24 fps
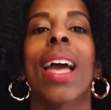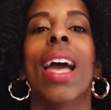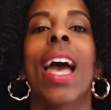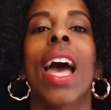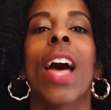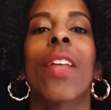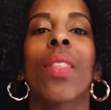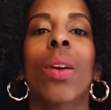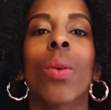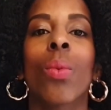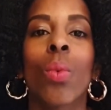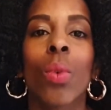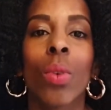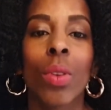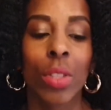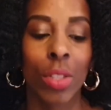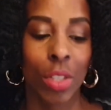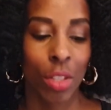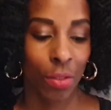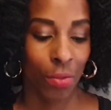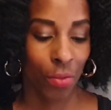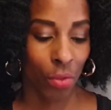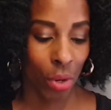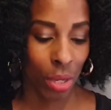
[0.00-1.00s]
And then
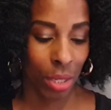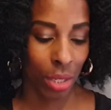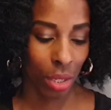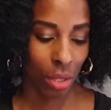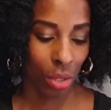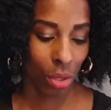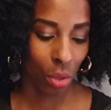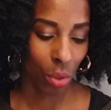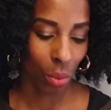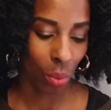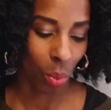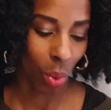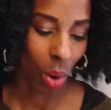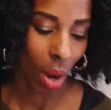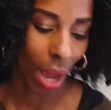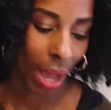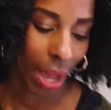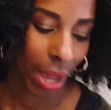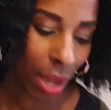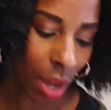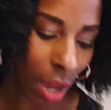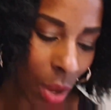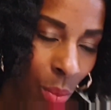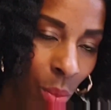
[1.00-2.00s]
once you've written your
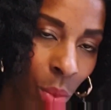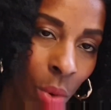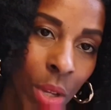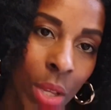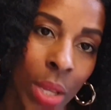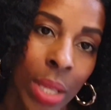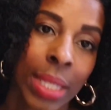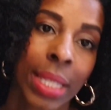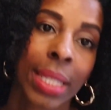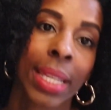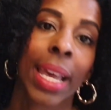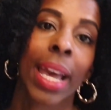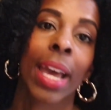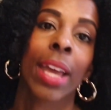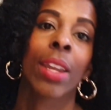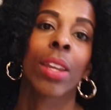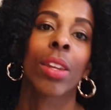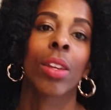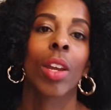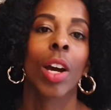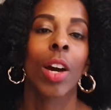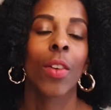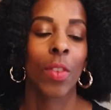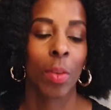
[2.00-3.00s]
why, I want you to get
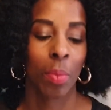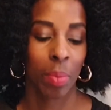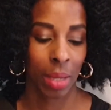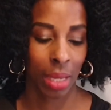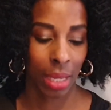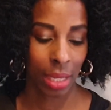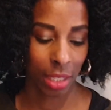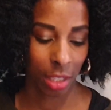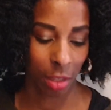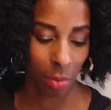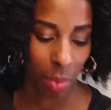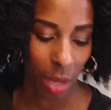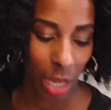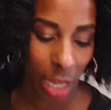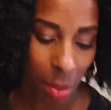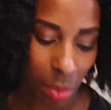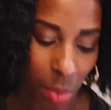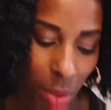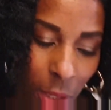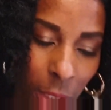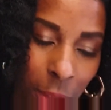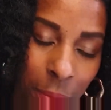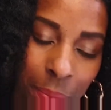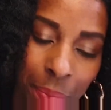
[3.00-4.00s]
another piece of
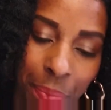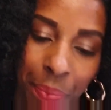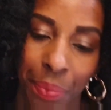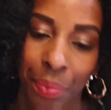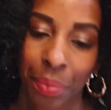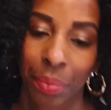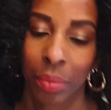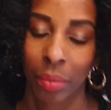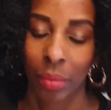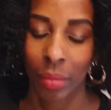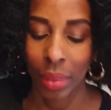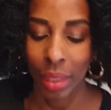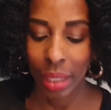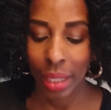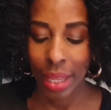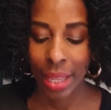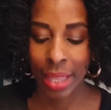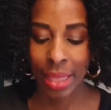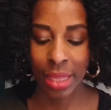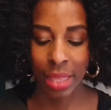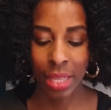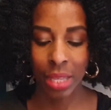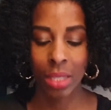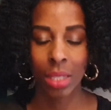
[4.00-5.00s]
paper.
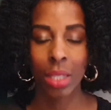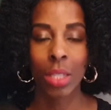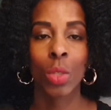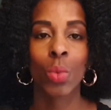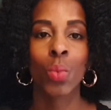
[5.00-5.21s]
And this is